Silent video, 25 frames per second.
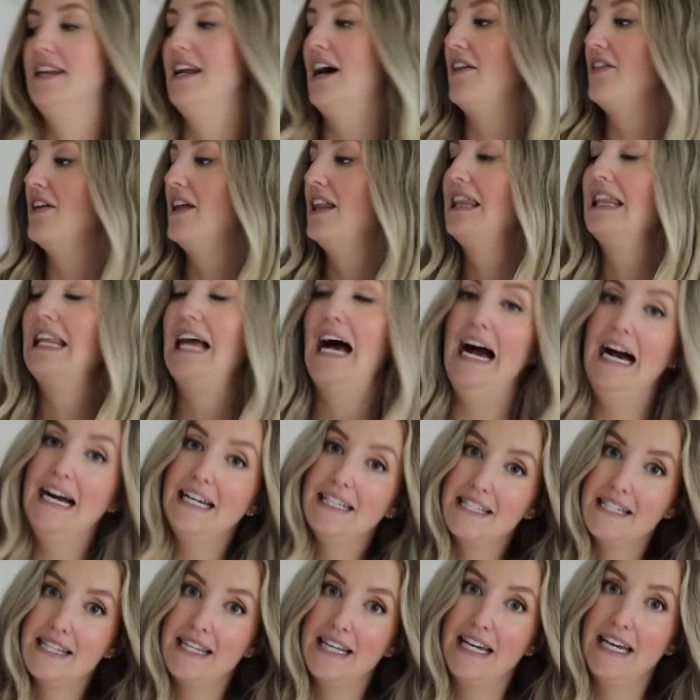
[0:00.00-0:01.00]
now the
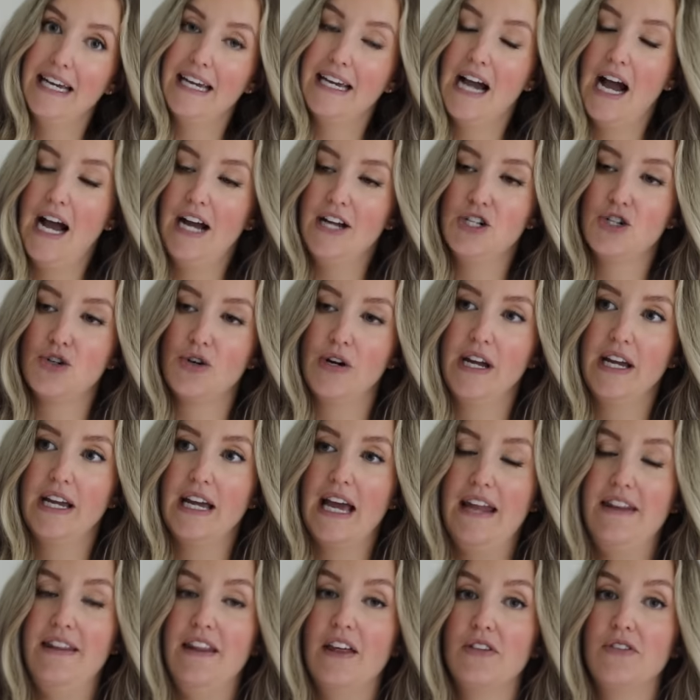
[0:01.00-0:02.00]
last thing I drink,
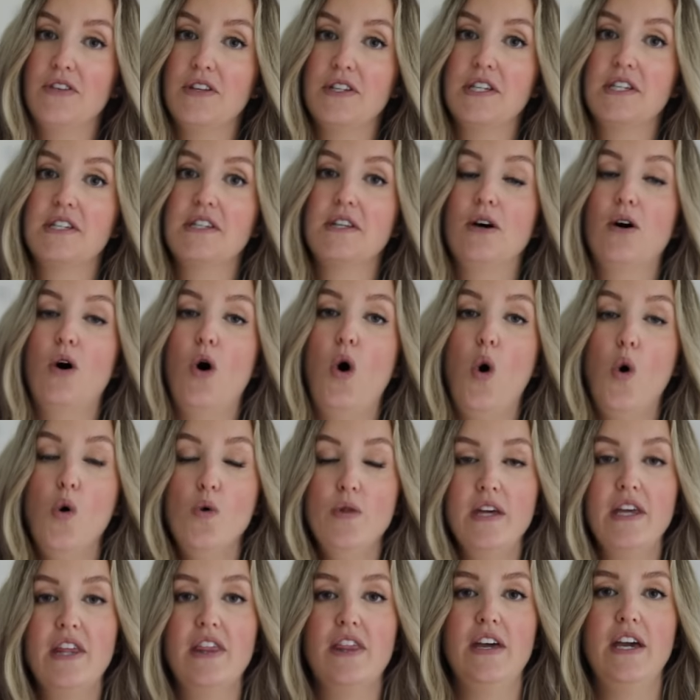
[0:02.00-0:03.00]
and now this is the
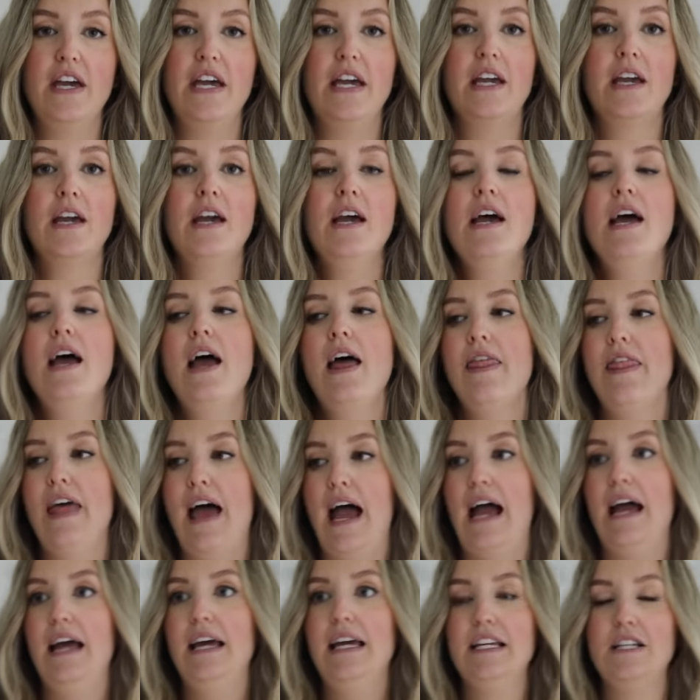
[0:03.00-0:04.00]
only thing
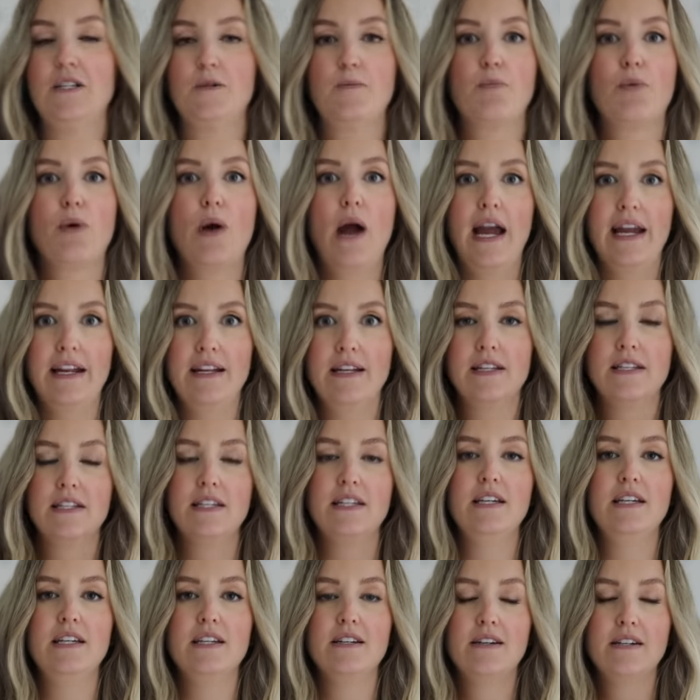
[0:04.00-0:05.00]
that is
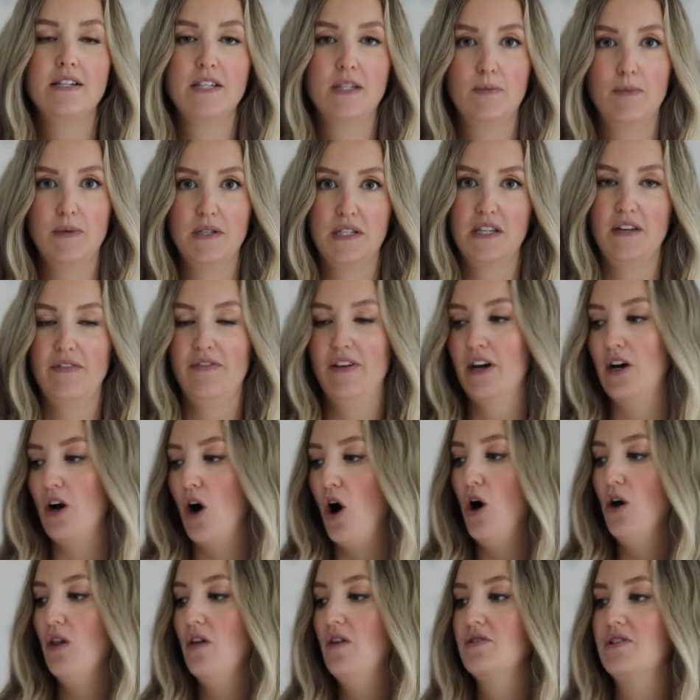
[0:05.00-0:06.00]
pregnancy specific.
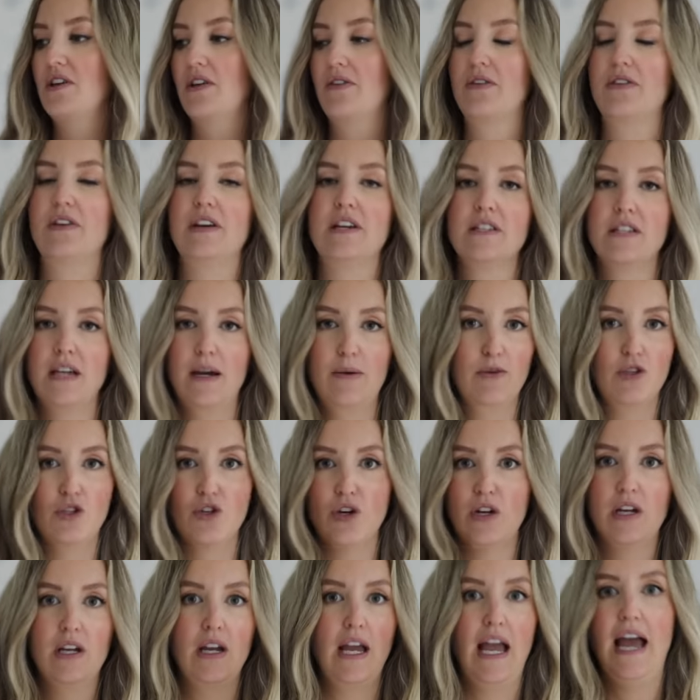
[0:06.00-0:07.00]
All those other things I would
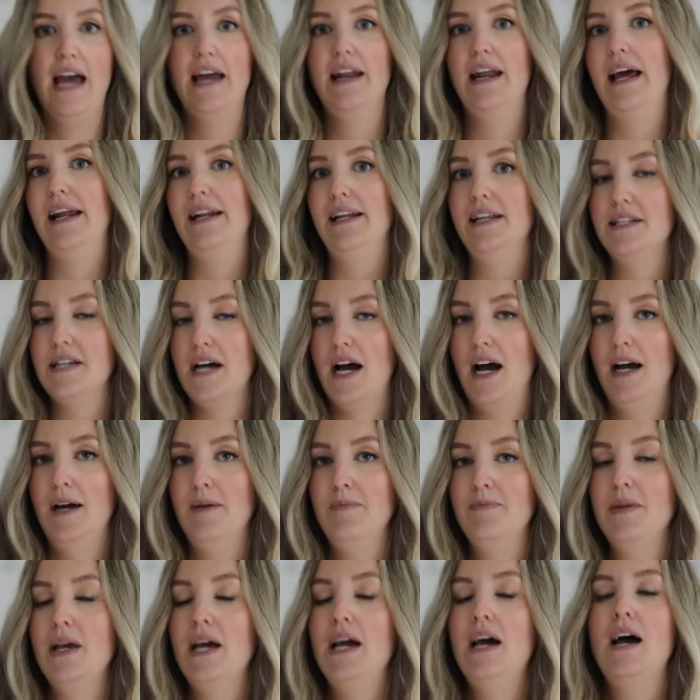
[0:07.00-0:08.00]
drink at any
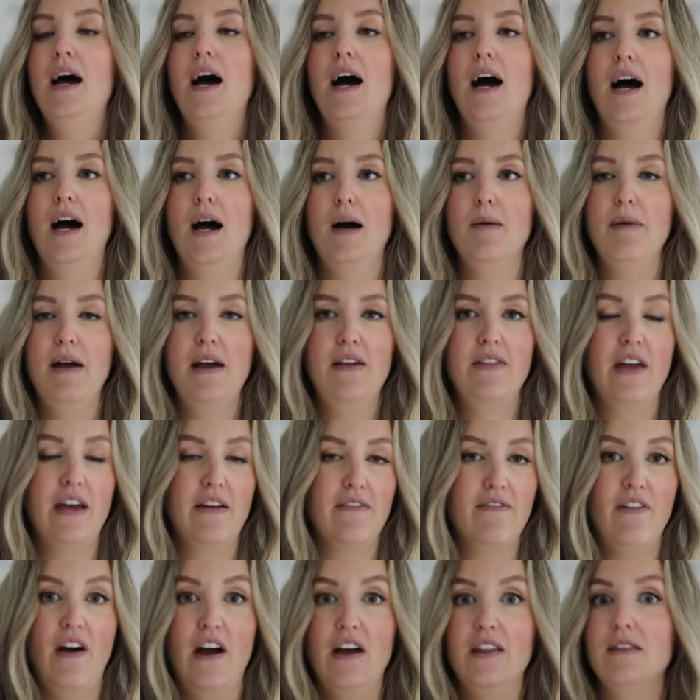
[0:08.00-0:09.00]
time, and I
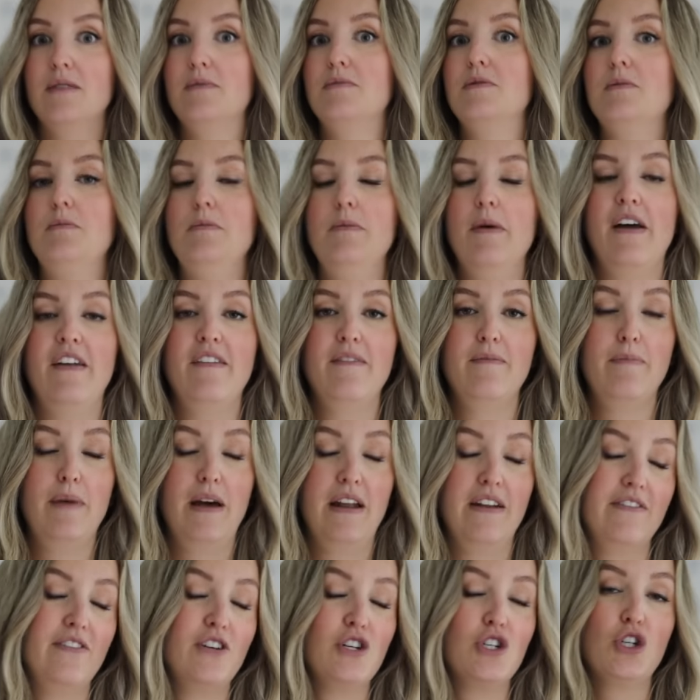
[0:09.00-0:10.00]
find them to be
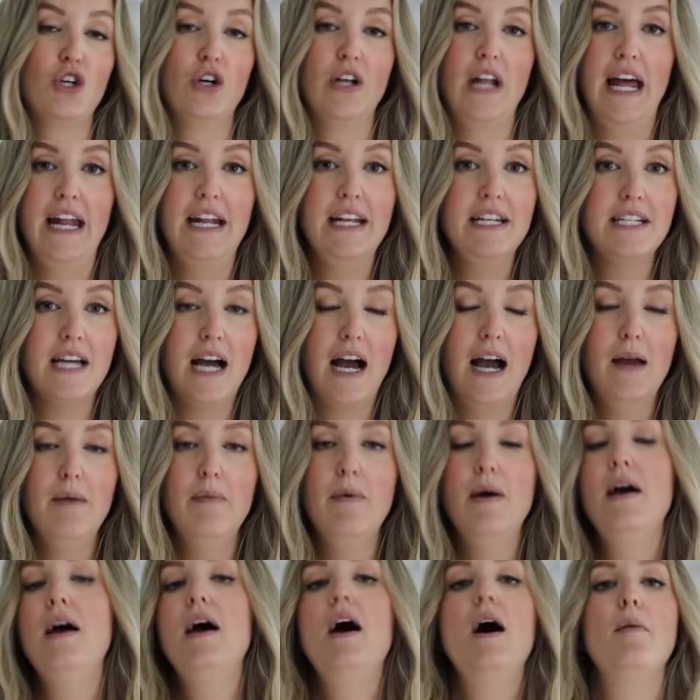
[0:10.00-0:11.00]
beneficial at any
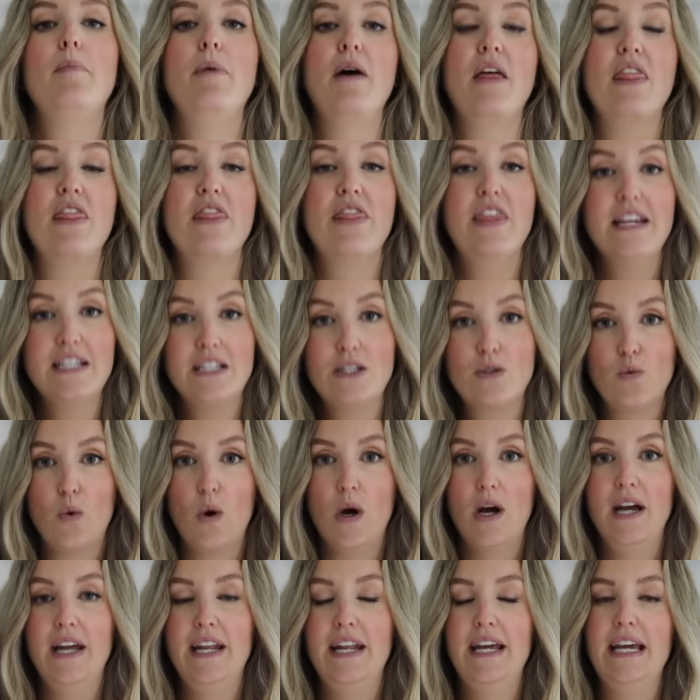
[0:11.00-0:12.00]
time, but this
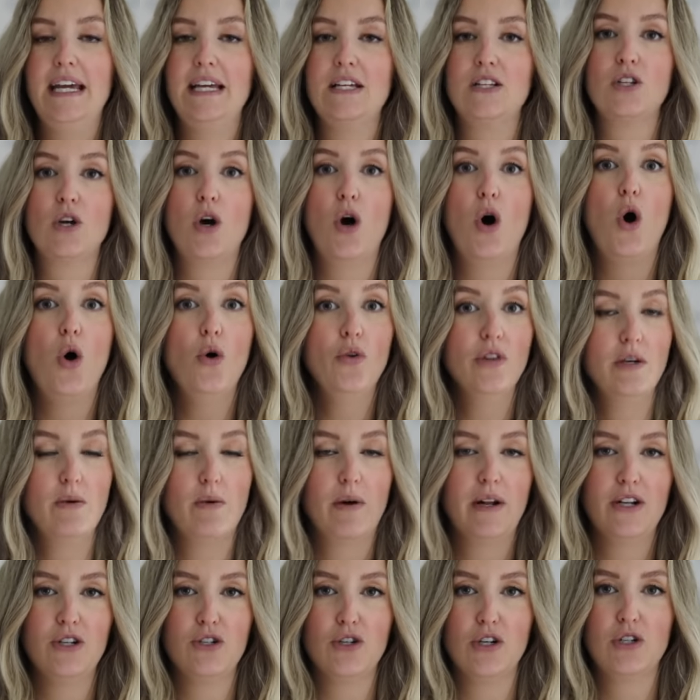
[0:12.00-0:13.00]
one is only
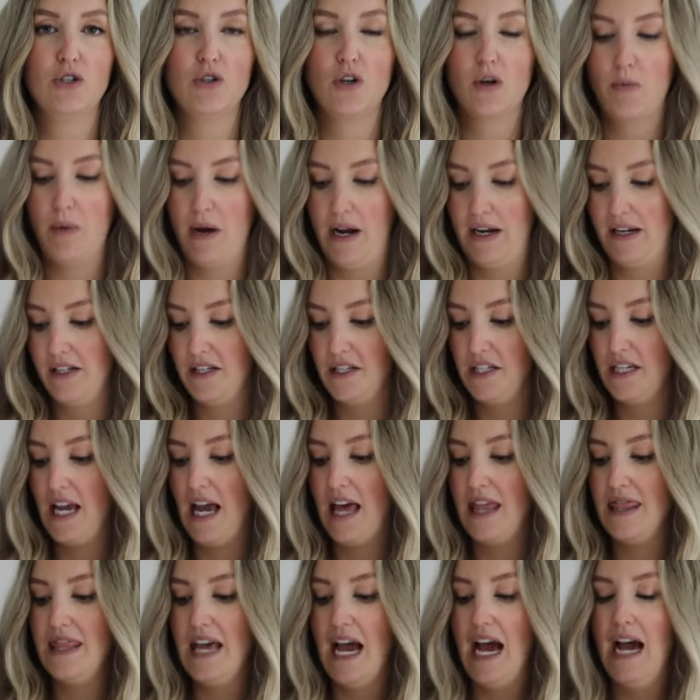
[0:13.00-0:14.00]
what I drink during pregnancy,
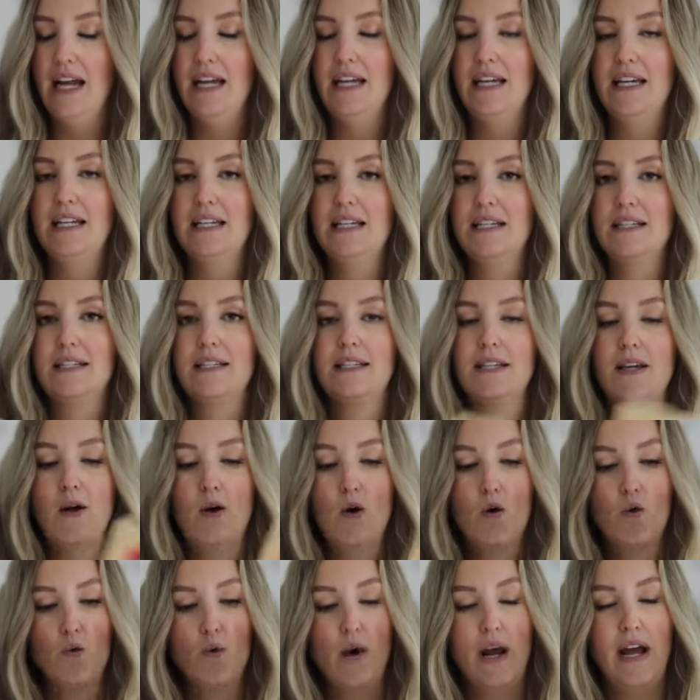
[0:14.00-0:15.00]
and that is
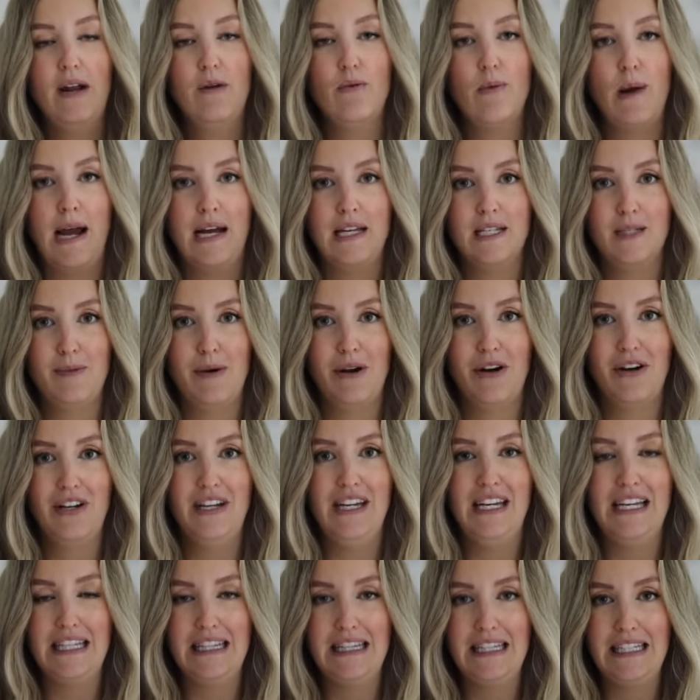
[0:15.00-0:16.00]
red
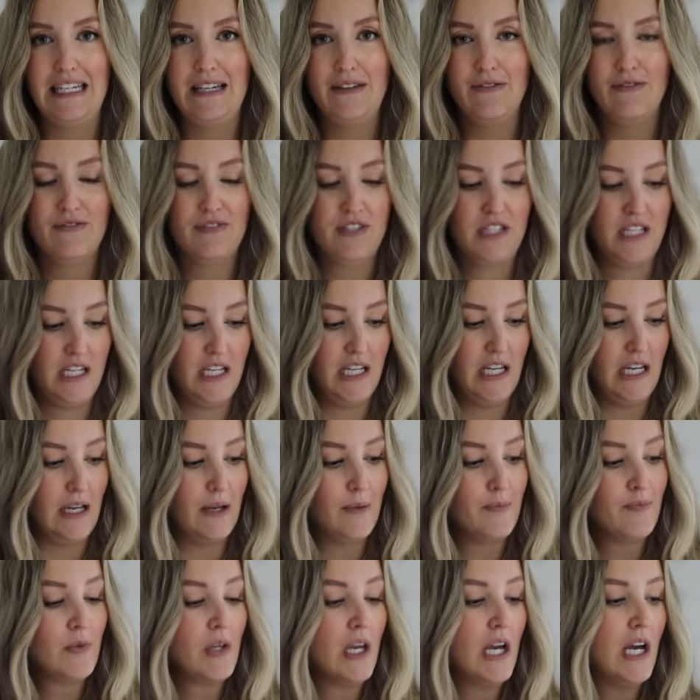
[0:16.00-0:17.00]
raspberry leaf
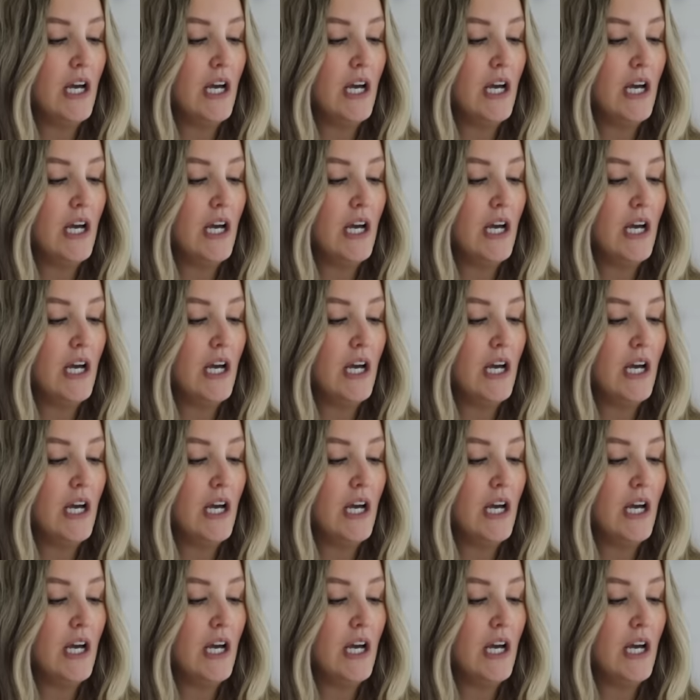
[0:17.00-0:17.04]
tea.